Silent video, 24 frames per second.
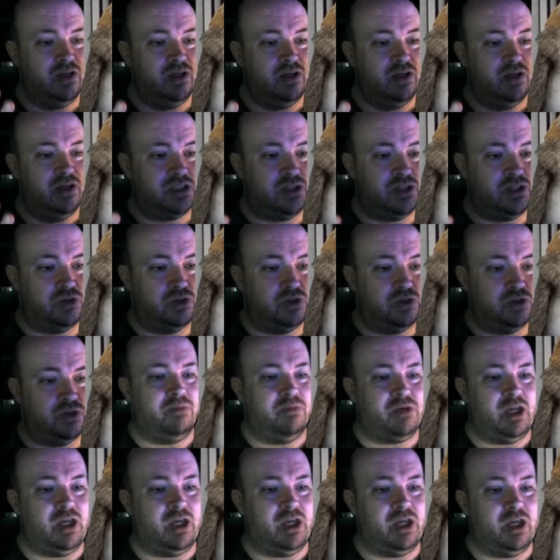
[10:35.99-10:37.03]
So Champ
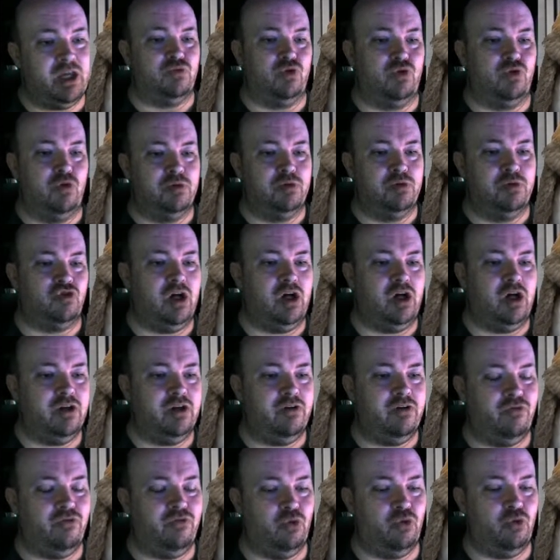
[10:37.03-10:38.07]
Games Robotron
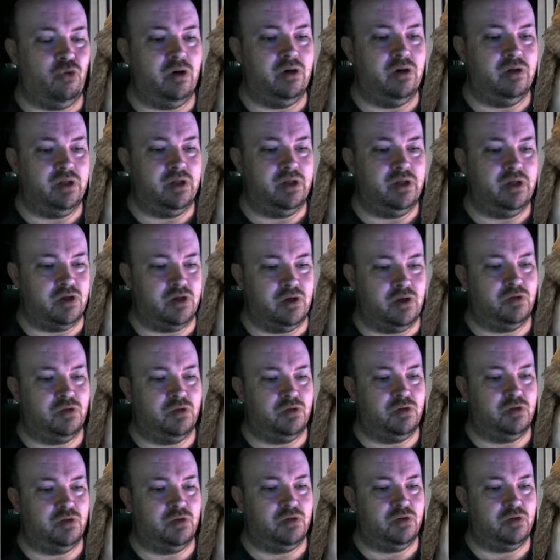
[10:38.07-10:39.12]
for the Atari
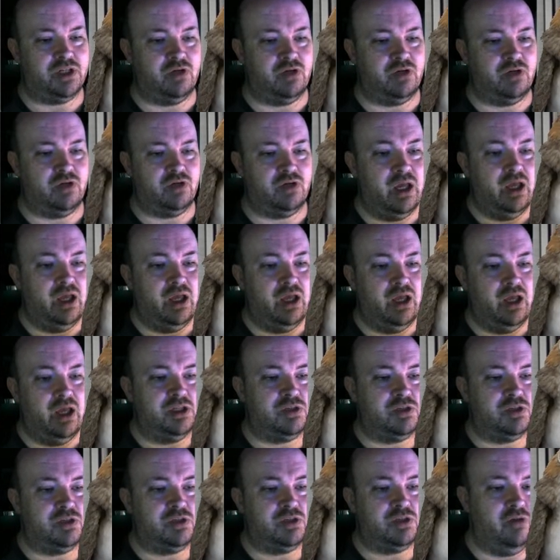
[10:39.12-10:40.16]
2600.
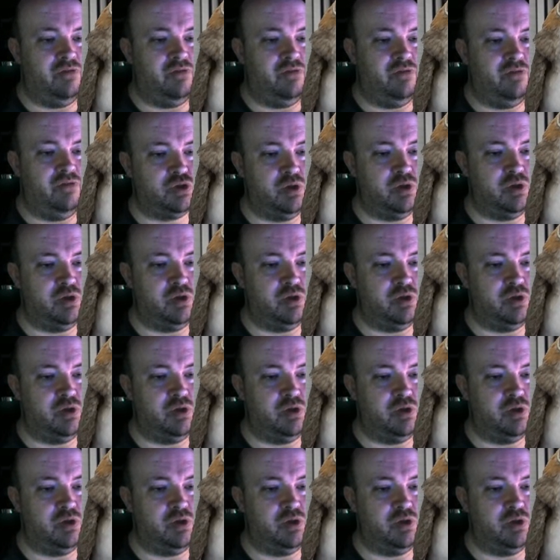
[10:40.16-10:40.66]
This will eventually be